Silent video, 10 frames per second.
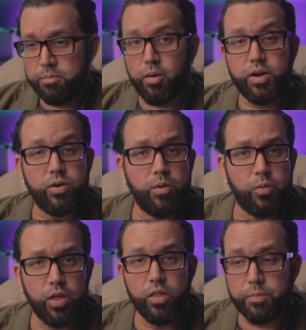partnering up
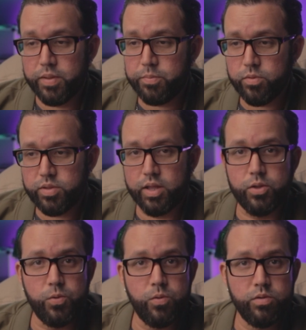with other people that
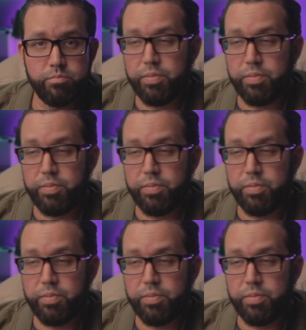do